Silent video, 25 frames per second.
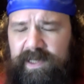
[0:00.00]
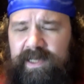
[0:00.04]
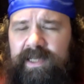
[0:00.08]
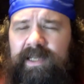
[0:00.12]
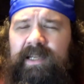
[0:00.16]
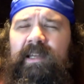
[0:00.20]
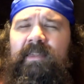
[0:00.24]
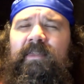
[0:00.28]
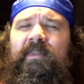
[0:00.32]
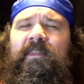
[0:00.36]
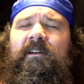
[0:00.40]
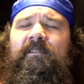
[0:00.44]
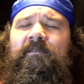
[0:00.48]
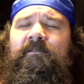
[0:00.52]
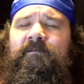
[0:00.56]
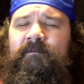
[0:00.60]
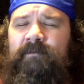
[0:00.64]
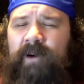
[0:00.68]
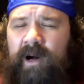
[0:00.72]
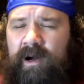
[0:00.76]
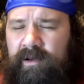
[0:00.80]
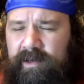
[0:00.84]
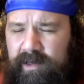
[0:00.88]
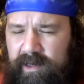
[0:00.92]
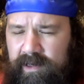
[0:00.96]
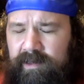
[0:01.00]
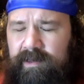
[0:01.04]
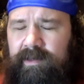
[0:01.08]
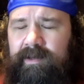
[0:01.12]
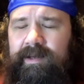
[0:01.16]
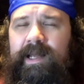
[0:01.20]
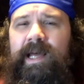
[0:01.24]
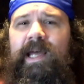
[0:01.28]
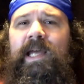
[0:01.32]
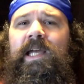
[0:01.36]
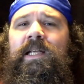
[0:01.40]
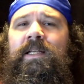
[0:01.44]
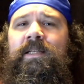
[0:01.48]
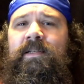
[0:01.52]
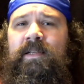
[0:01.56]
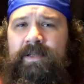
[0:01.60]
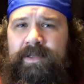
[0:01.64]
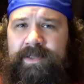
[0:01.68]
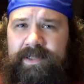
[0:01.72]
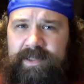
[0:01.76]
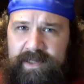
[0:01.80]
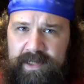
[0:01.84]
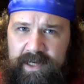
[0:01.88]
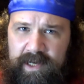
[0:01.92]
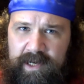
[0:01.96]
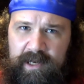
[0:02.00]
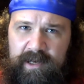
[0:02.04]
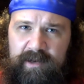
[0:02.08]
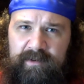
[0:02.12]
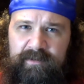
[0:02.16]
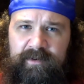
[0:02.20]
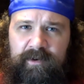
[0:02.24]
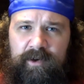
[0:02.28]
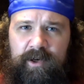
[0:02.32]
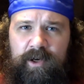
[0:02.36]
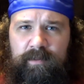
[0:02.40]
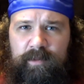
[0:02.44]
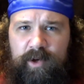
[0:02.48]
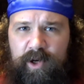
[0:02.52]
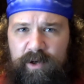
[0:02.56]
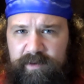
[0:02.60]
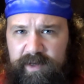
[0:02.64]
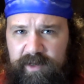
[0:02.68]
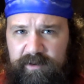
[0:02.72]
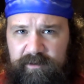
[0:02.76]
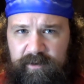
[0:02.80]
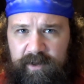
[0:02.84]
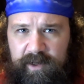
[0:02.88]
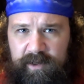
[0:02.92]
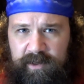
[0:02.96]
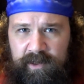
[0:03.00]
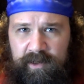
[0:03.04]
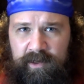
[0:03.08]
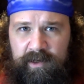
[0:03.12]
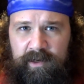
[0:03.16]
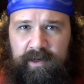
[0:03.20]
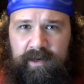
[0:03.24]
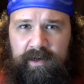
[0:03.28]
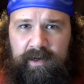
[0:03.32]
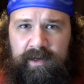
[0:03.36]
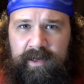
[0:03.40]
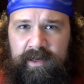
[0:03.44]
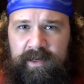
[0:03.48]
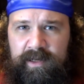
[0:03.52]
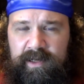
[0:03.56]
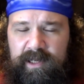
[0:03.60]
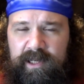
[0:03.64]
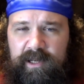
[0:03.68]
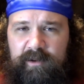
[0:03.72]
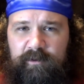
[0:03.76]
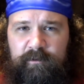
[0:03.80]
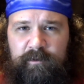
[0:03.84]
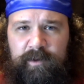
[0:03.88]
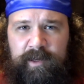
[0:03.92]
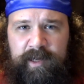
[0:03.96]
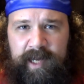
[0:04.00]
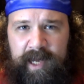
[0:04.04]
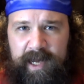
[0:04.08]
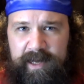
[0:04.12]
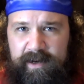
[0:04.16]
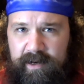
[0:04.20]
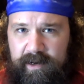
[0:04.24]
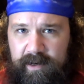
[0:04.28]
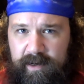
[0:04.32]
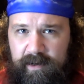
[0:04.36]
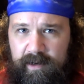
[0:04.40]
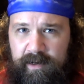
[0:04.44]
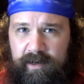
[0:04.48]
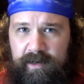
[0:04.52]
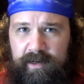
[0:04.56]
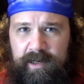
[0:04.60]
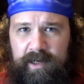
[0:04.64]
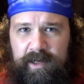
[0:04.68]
to get the fucking likeness for a movie figure. If Kenner